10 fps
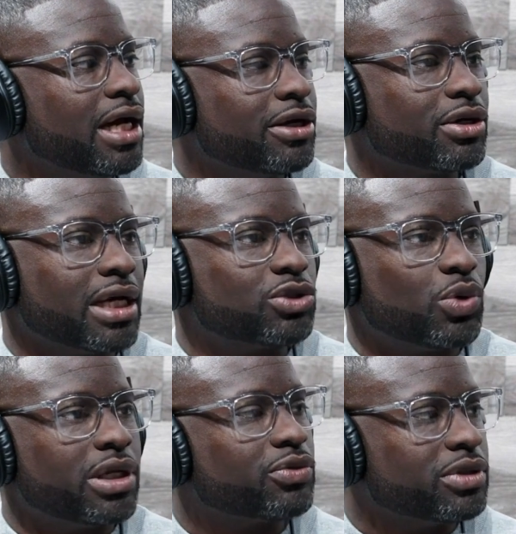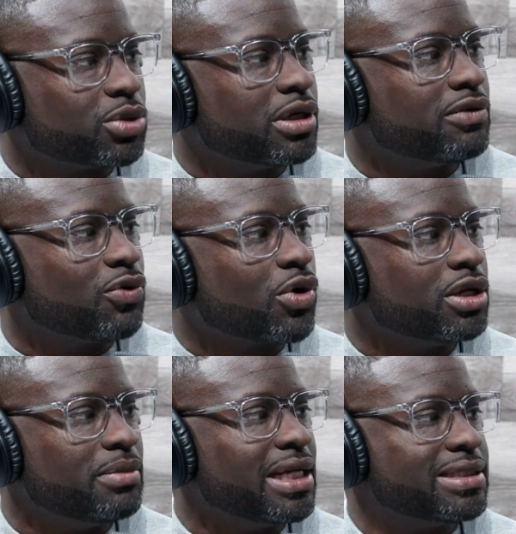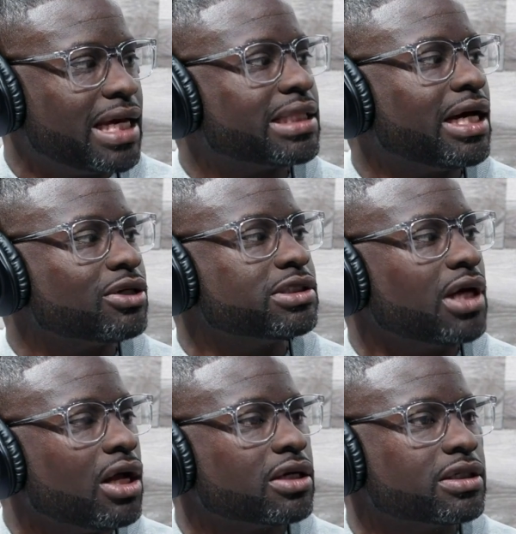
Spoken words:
And you're 23, 24, and you made $10,000.